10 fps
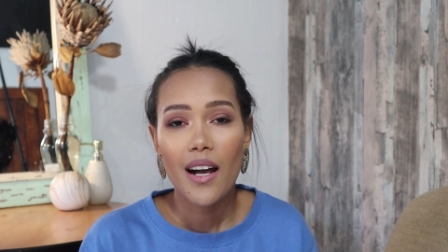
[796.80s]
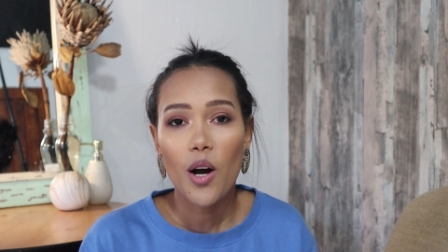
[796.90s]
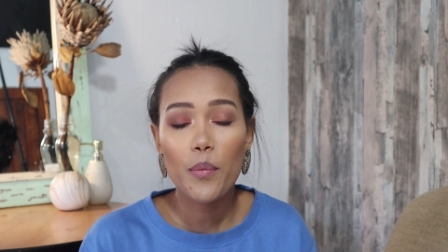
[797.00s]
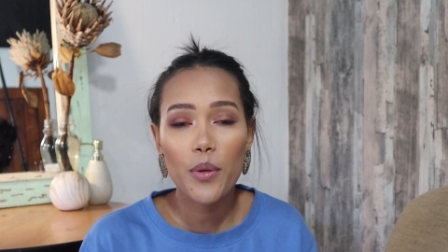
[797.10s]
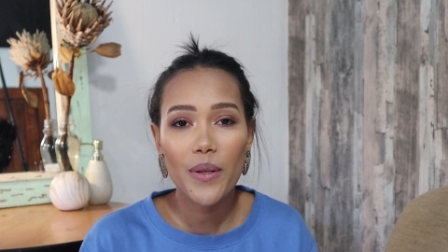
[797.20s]

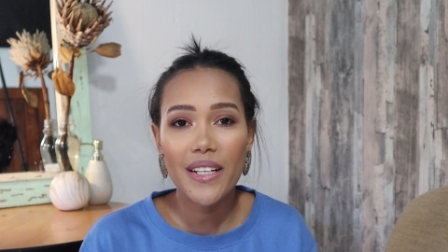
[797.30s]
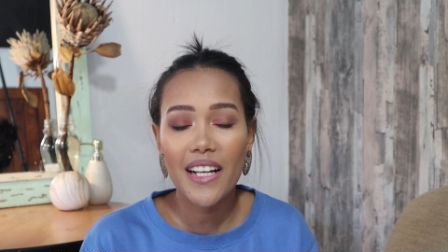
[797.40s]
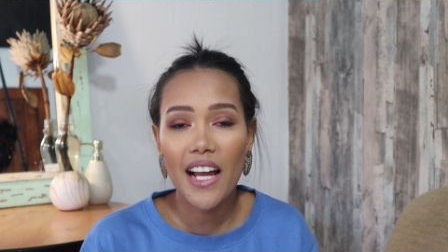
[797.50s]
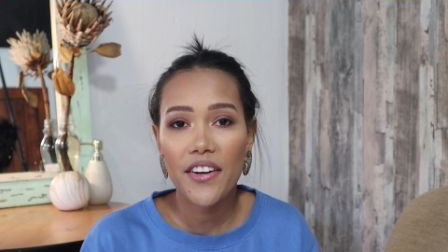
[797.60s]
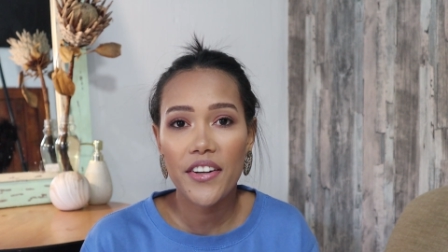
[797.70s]
hope you're
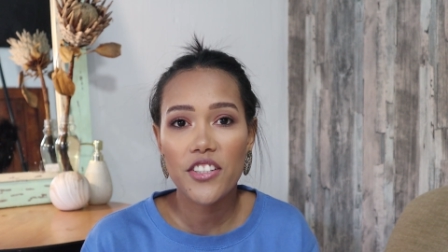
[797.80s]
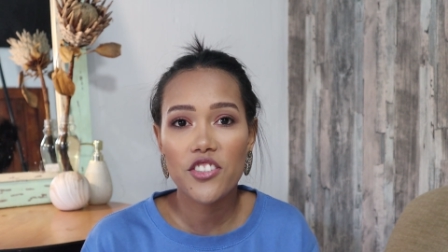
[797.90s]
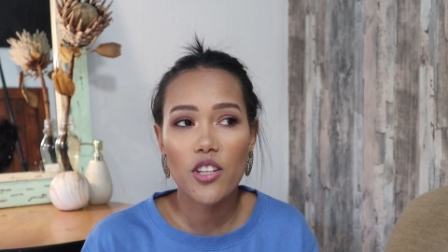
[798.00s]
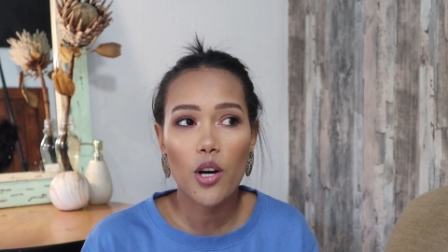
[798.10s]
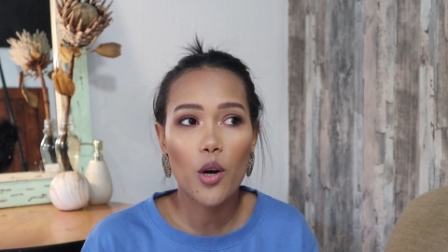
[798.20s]

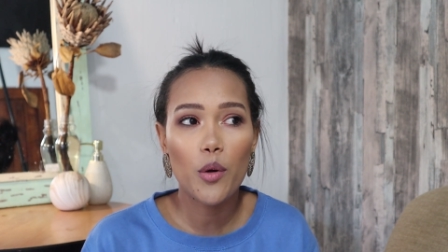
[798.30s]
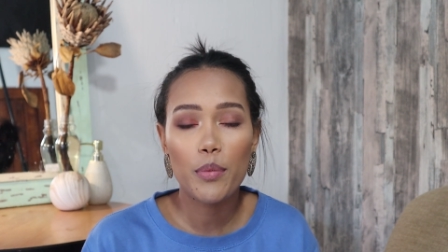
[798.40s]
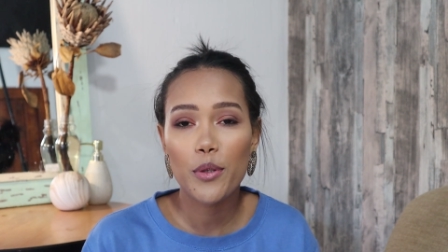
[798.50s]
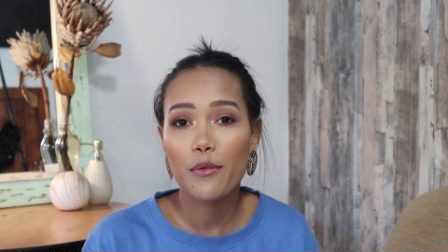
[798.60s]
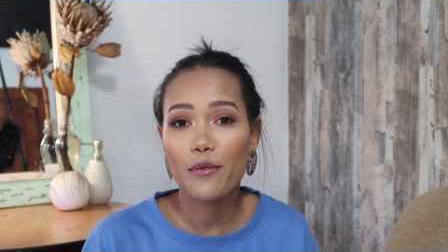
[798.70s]
encouraged,
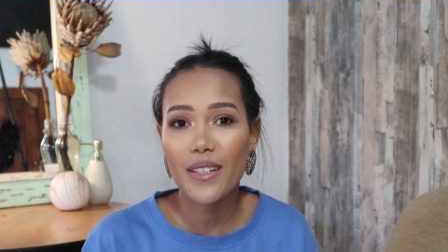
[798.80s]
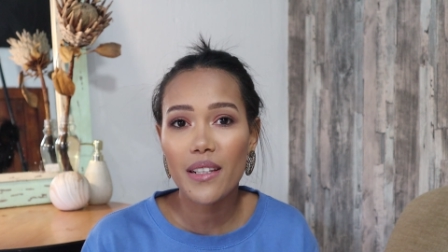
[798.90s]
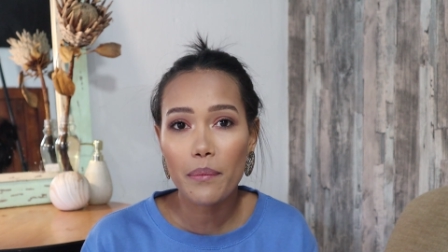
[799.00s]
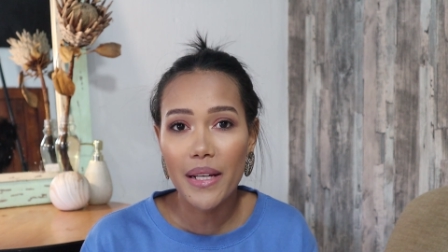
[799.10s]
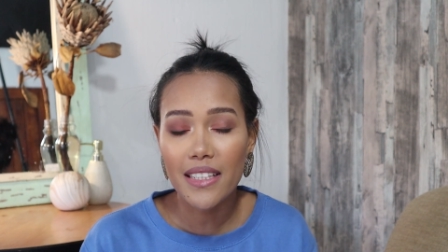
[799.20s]
hope you
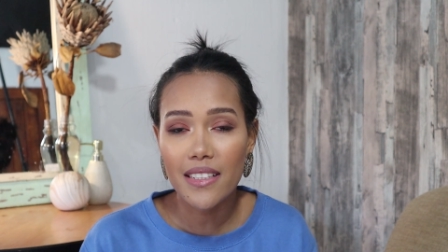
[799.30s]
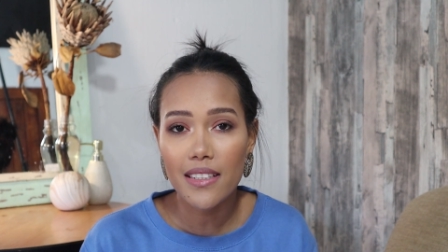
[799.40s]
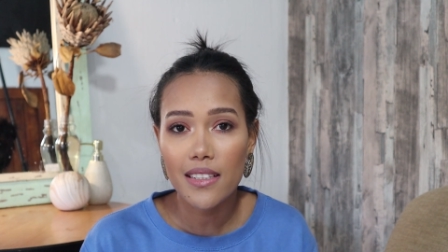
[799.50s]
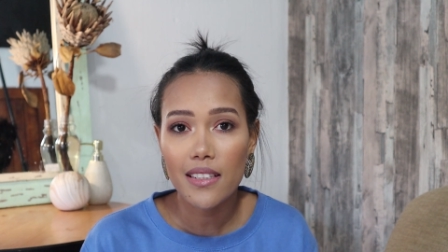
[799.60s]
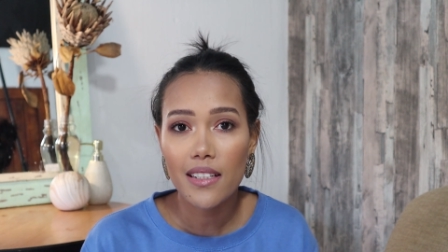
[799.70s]
feel
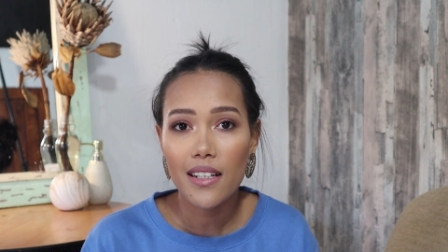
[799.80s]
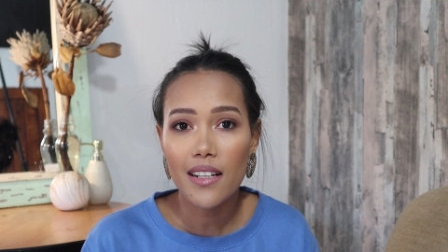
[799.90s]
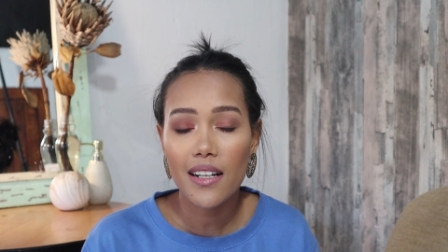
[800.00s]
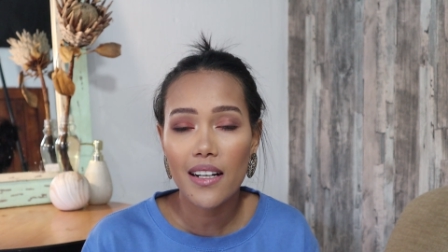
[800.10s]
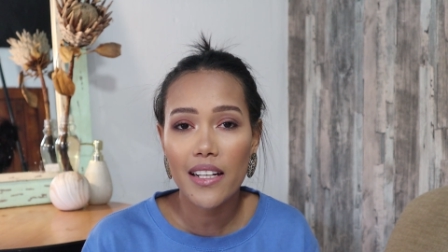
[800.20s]
better
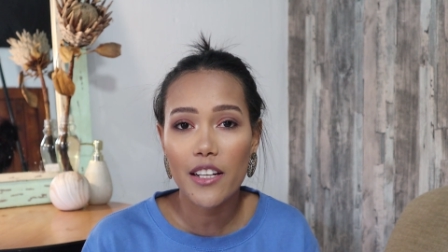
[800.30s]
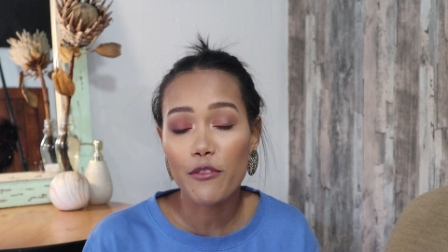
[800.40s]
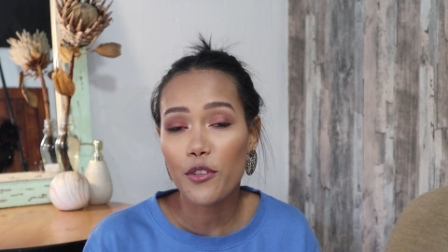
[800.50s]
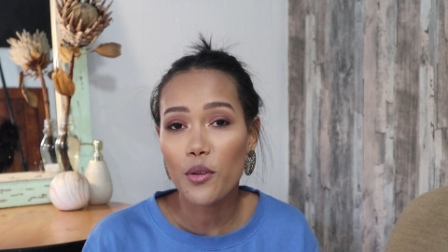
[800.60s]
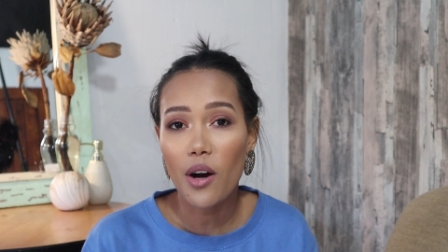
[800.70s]

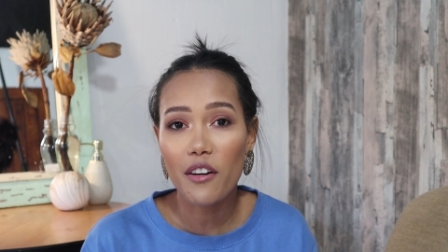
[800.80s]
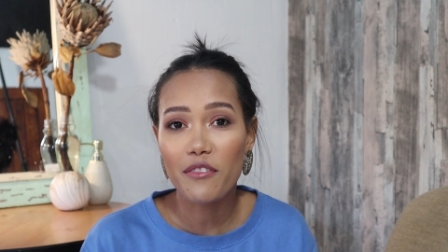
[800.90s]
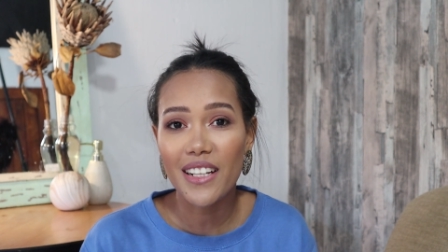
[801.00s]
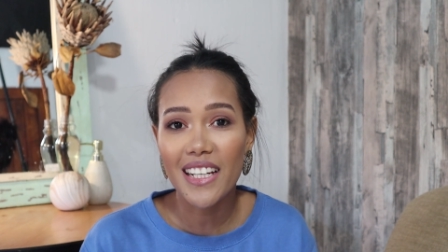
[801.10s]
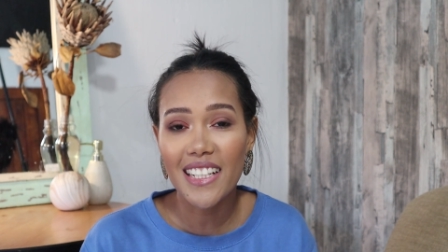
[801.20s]
if you are
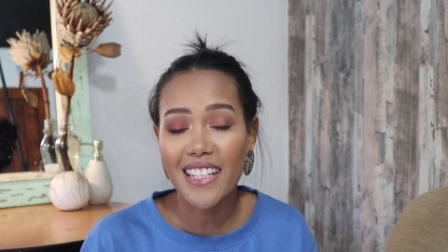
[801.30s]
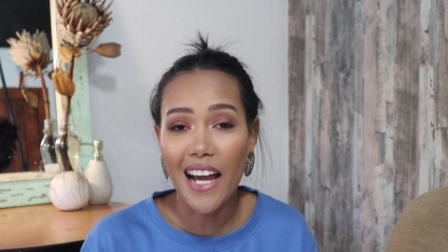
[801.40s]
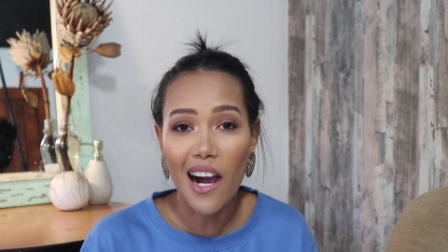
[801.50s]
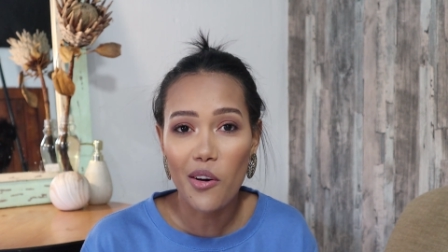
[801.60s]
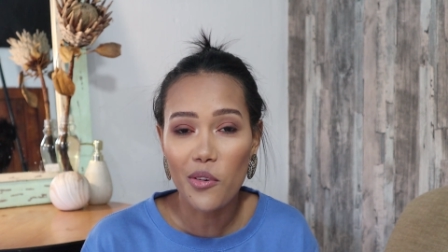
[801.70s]
feeling
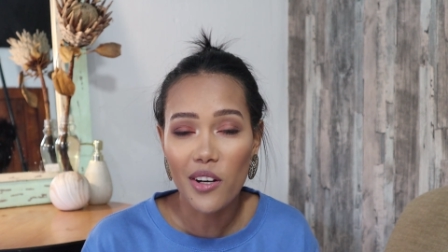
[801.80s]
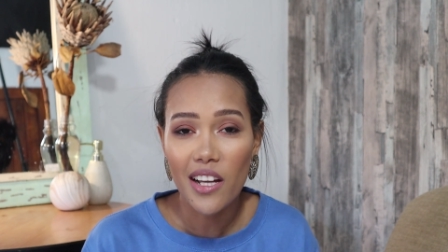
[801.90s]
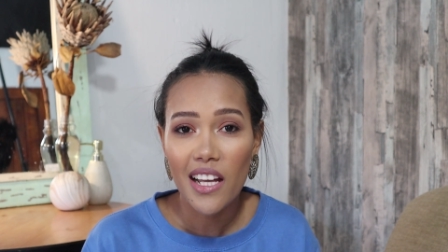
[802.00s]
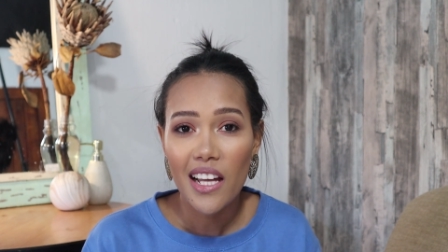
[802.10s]
down.